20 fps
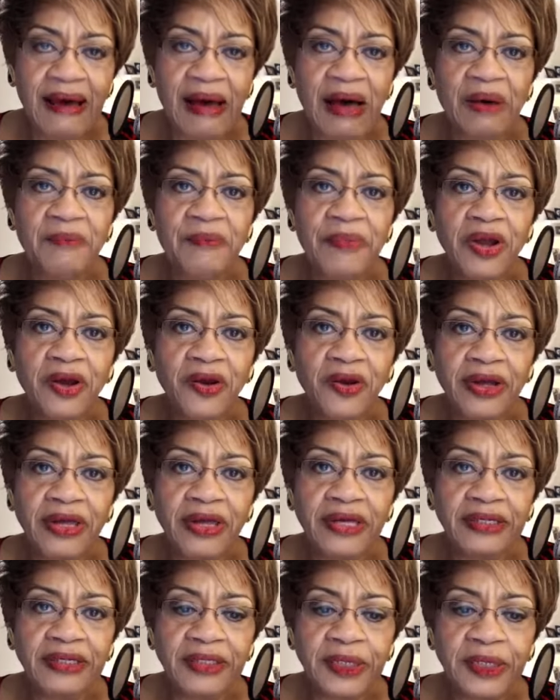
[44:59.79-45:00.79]

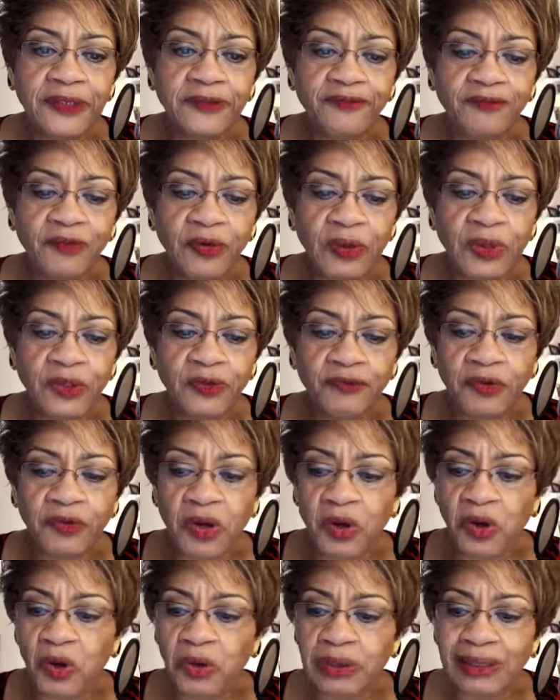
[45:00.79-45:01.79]
Americans, first of
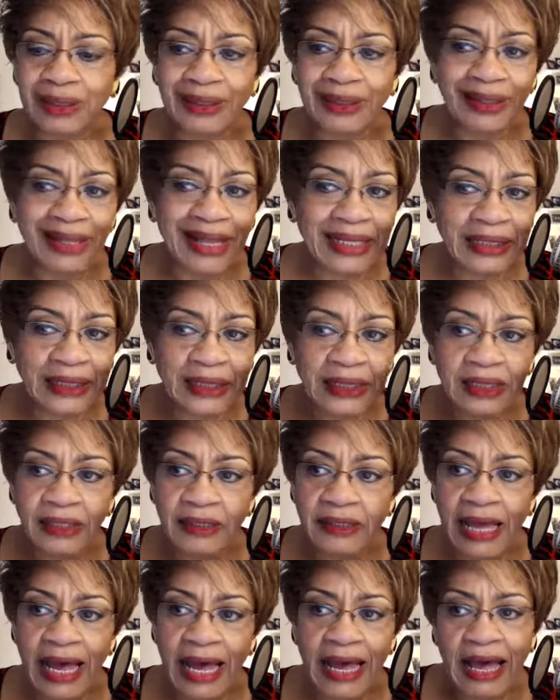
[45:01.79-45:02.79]
all, less
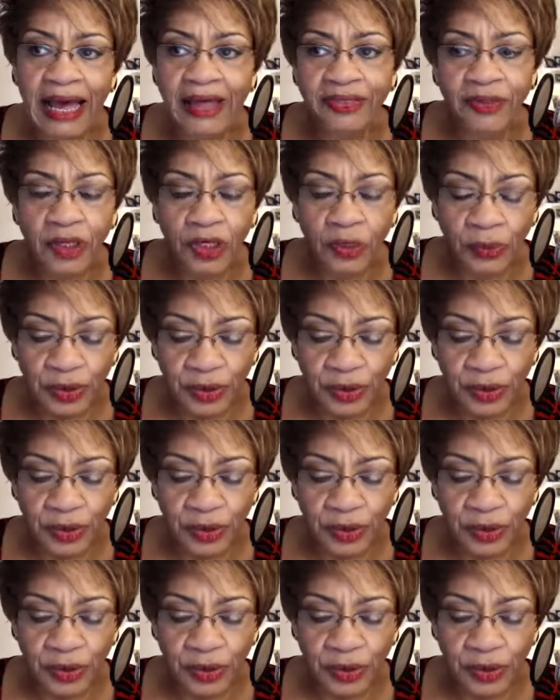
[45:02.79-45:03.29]
than I thought it was